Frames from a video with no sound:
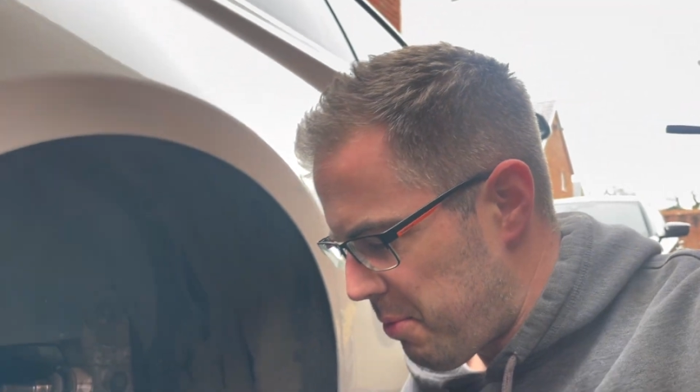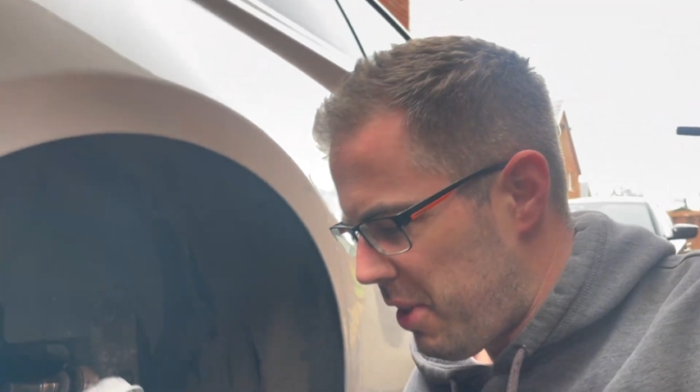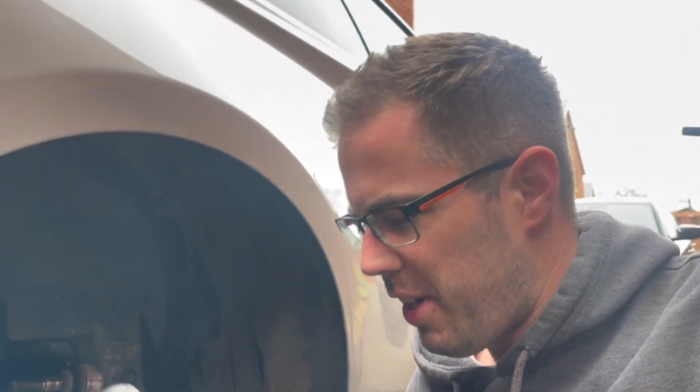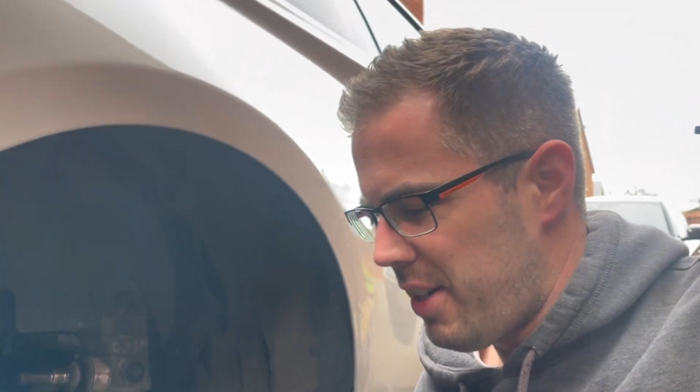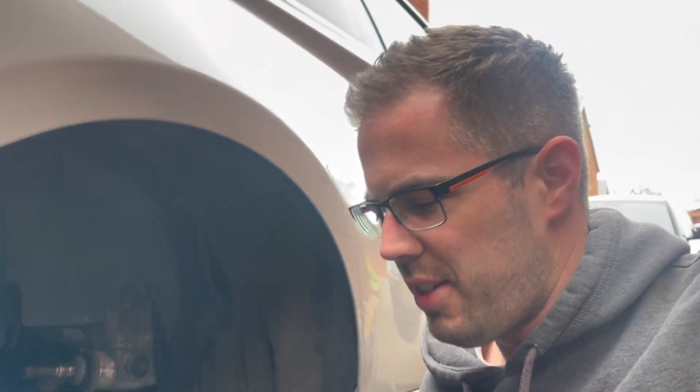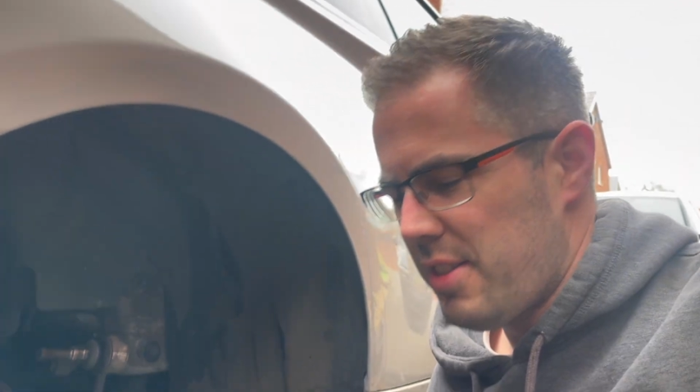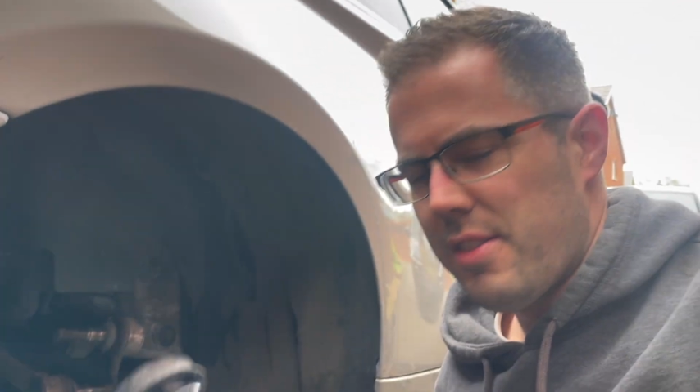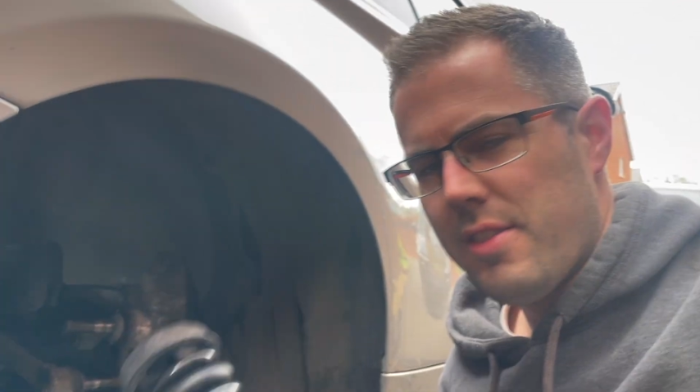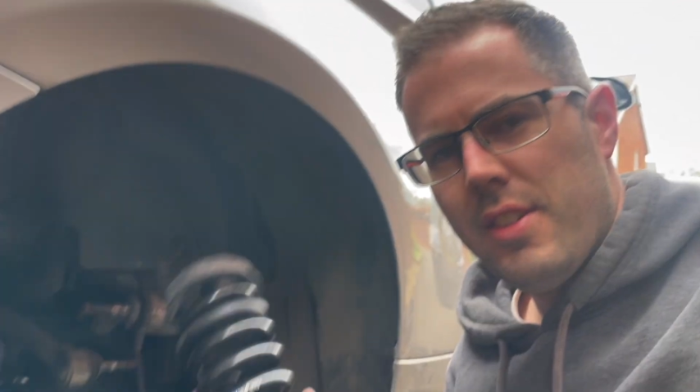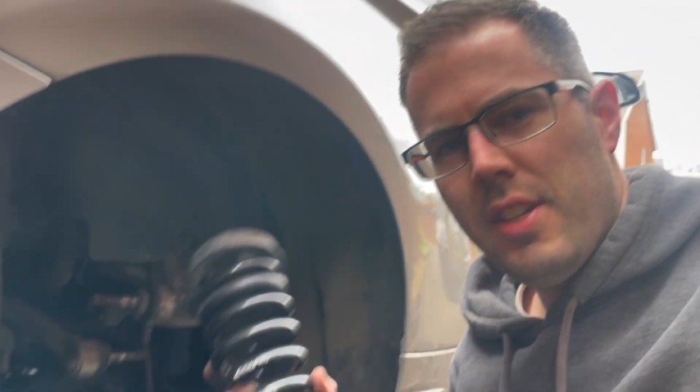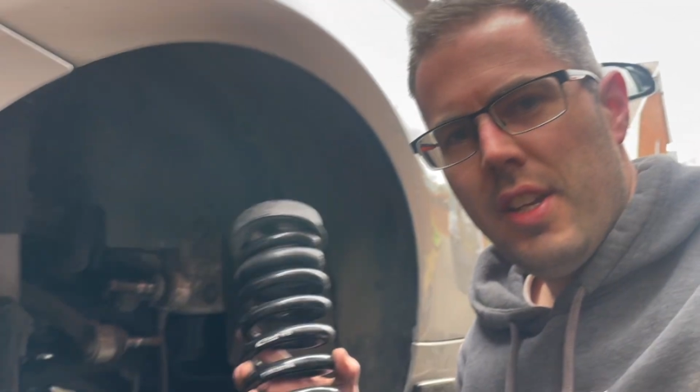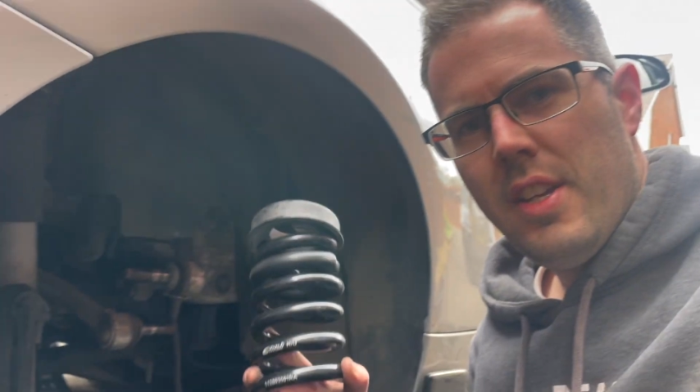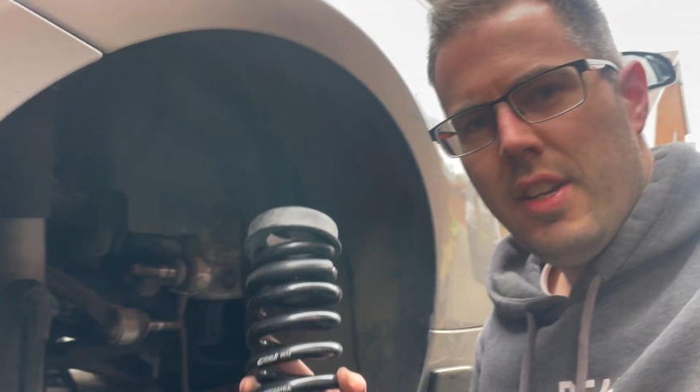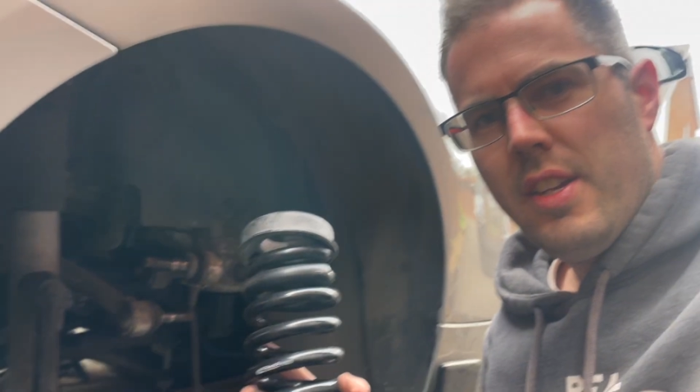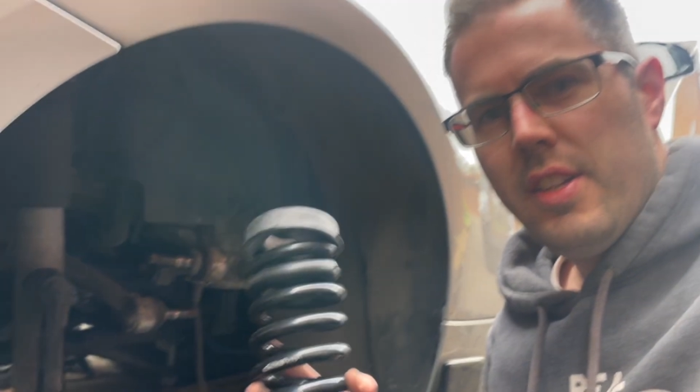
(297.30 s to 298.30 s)
nice
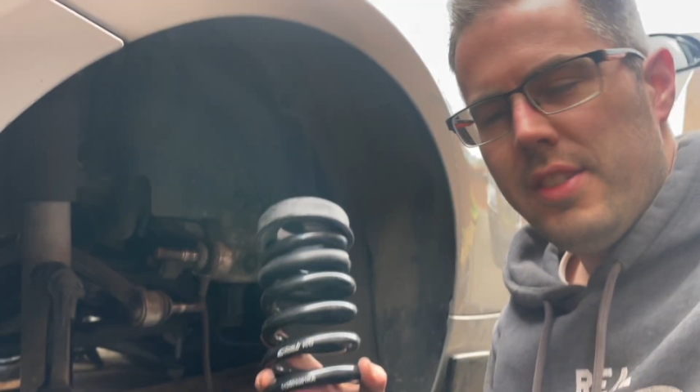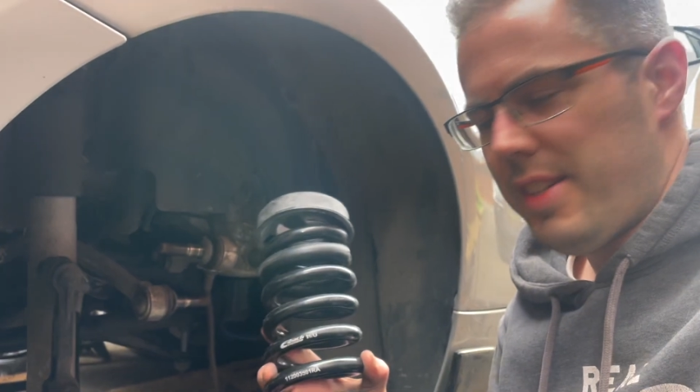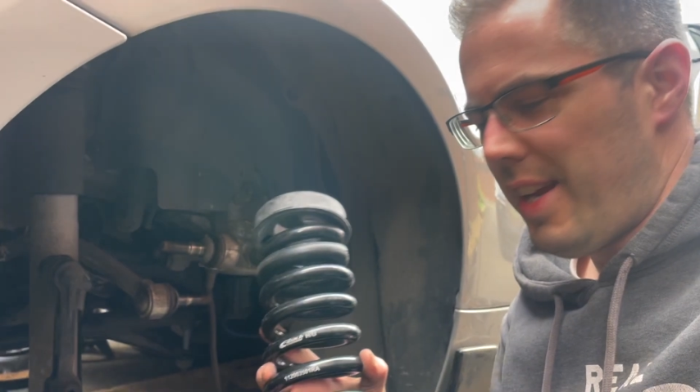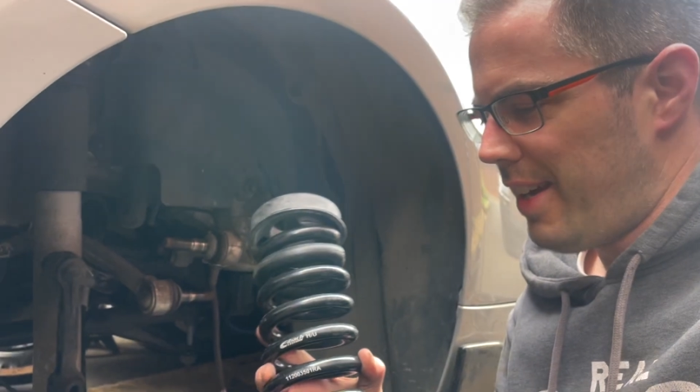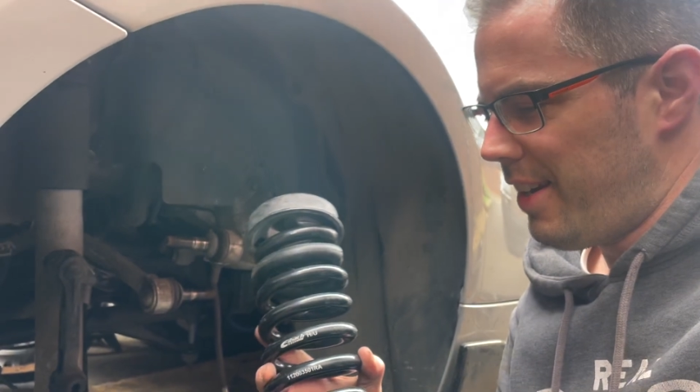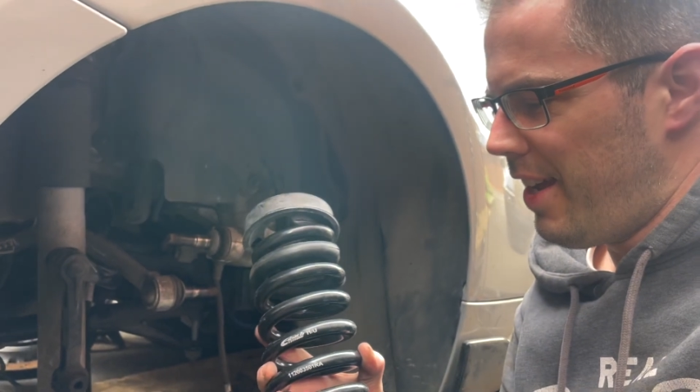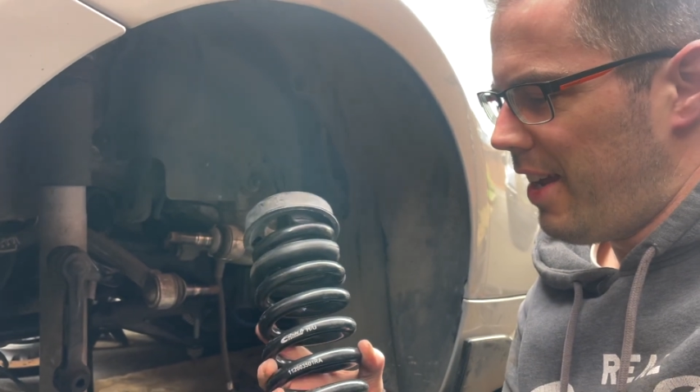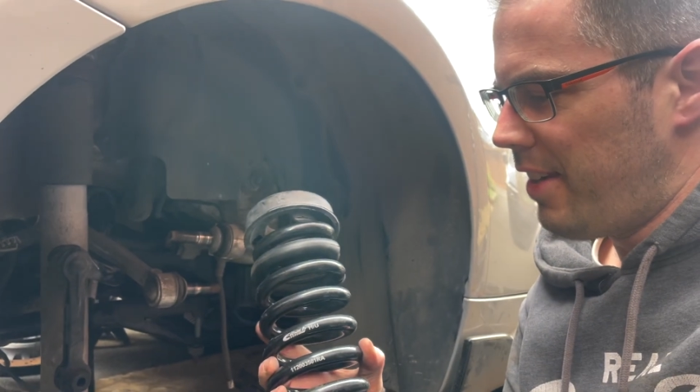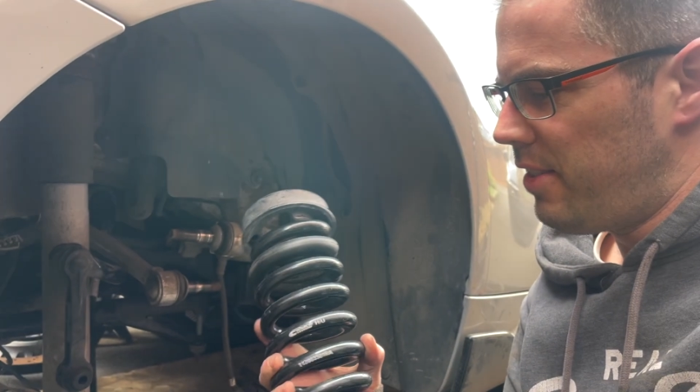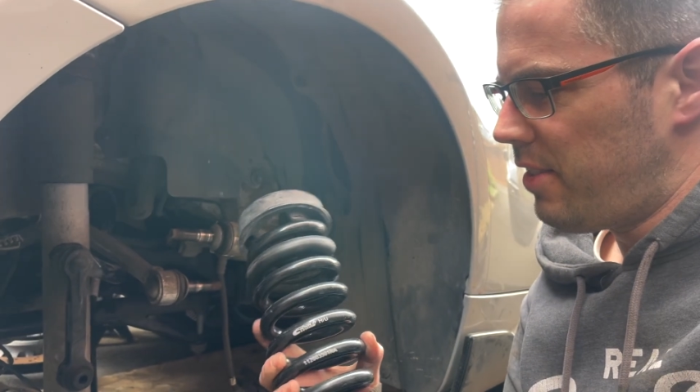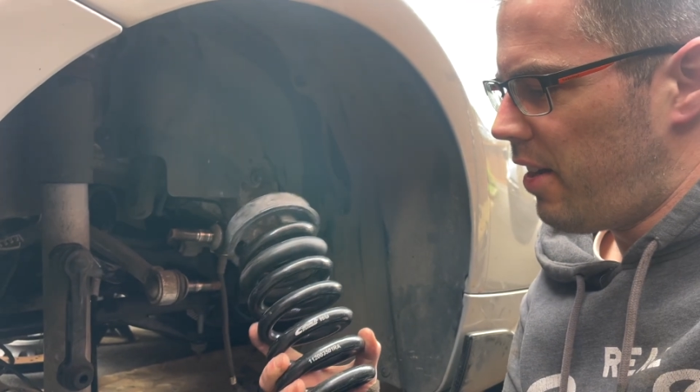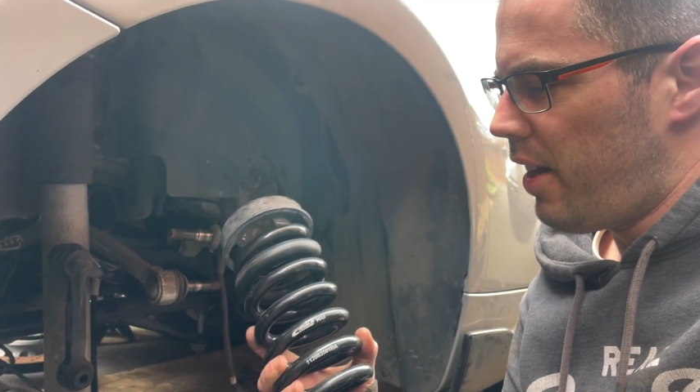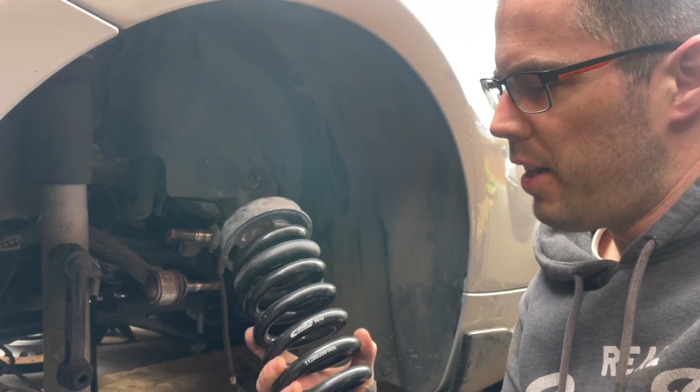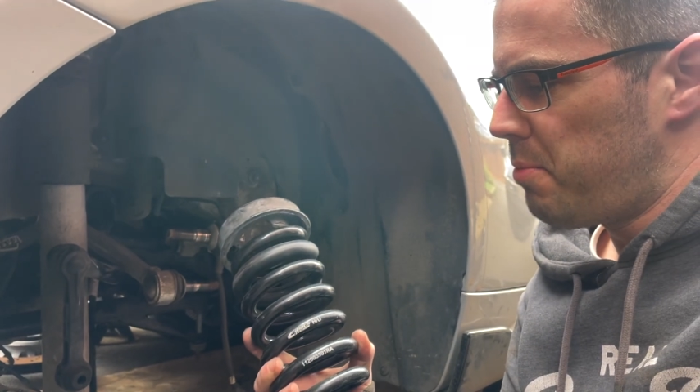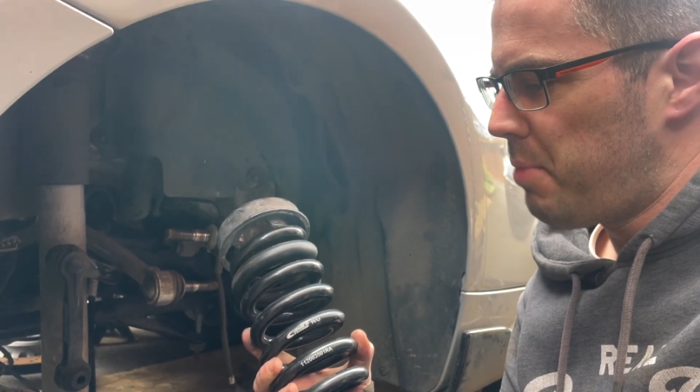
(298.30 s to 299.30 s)
second-hand
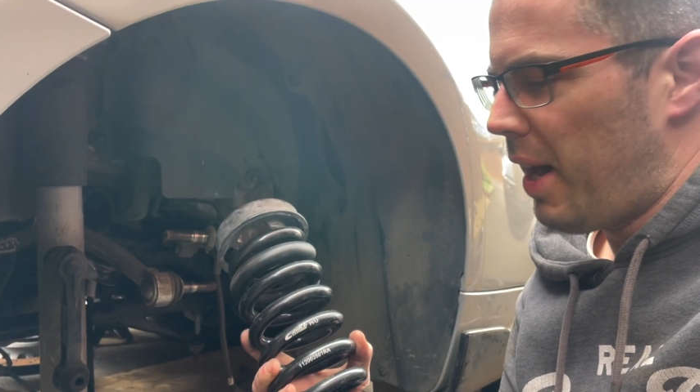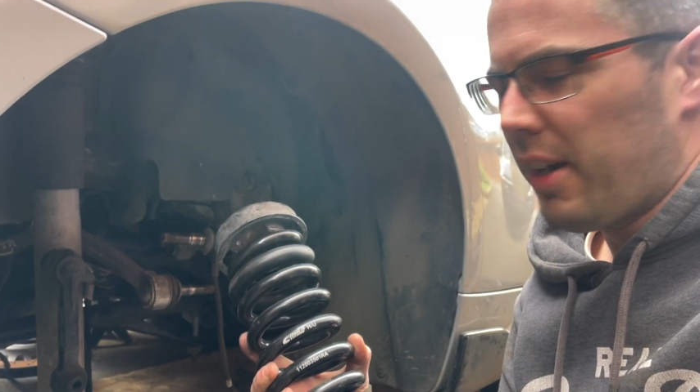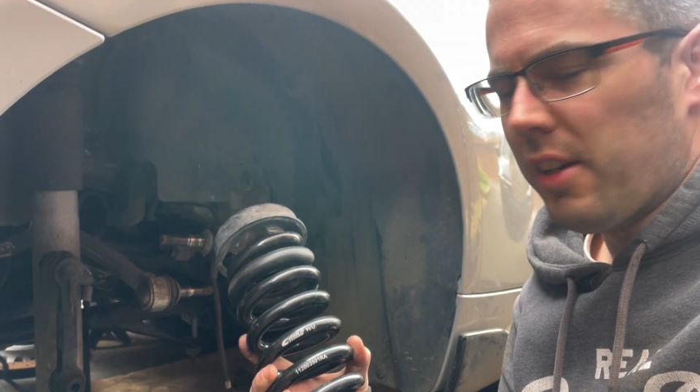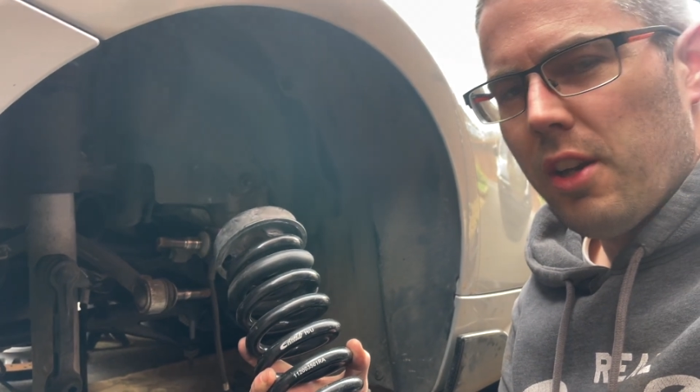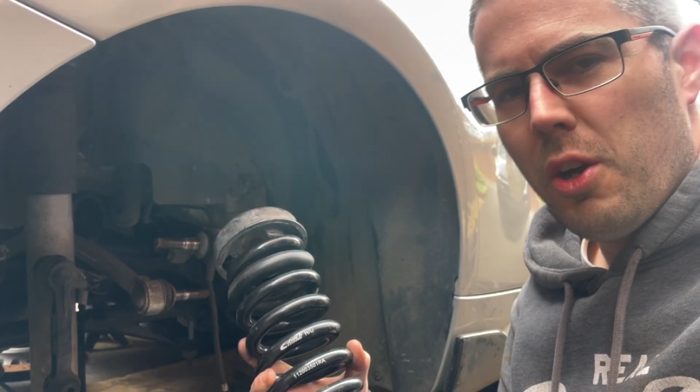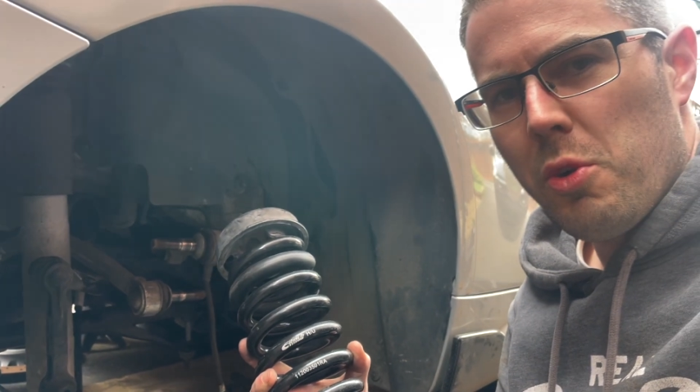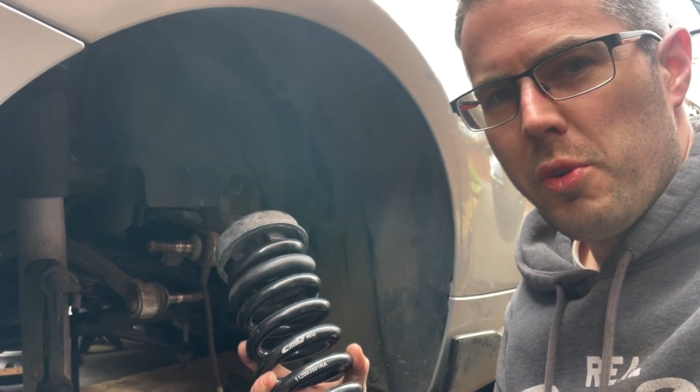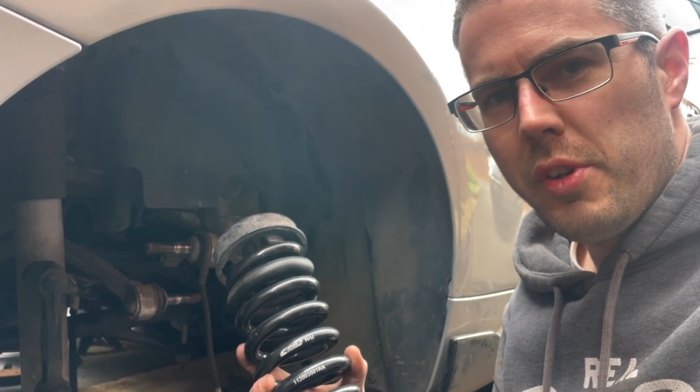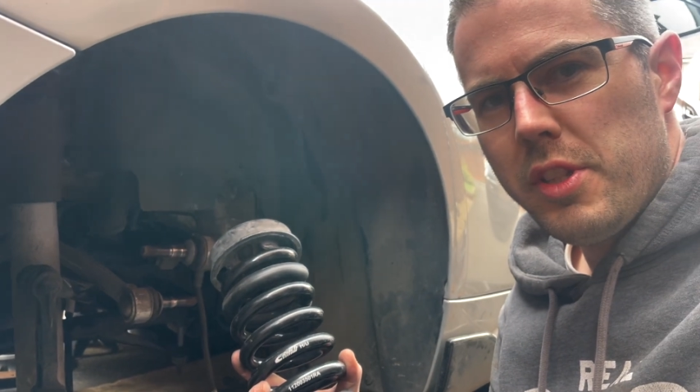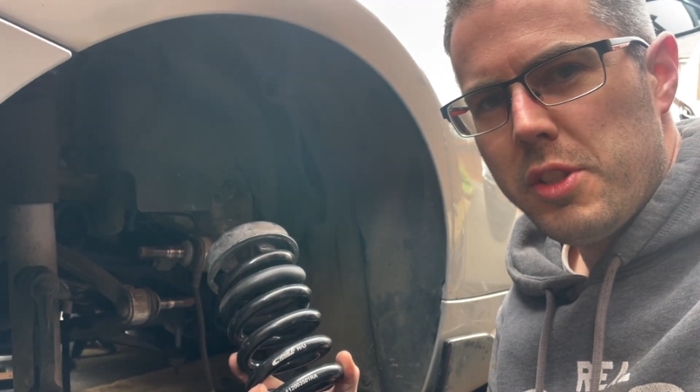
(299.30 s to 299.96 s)
eye-back lowering